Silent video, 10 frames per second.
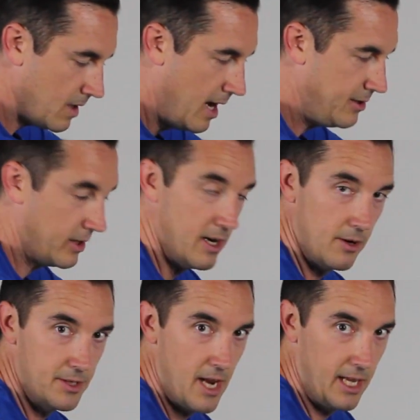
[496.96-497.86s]
And you'll get an
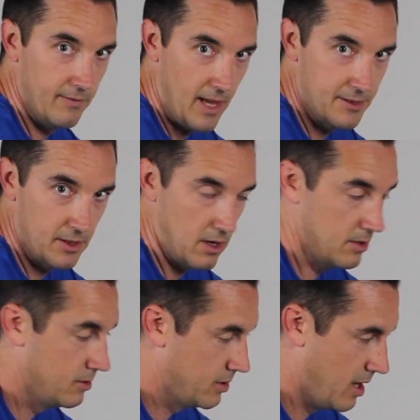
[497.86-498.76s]
understanding if that's the
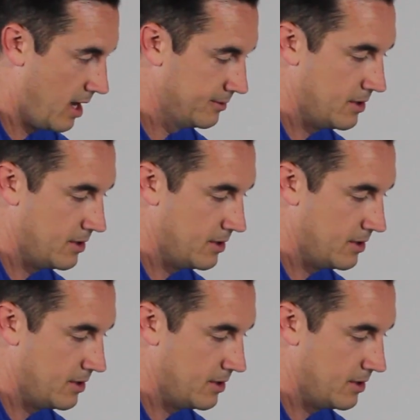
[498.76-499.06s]
cartridge or not.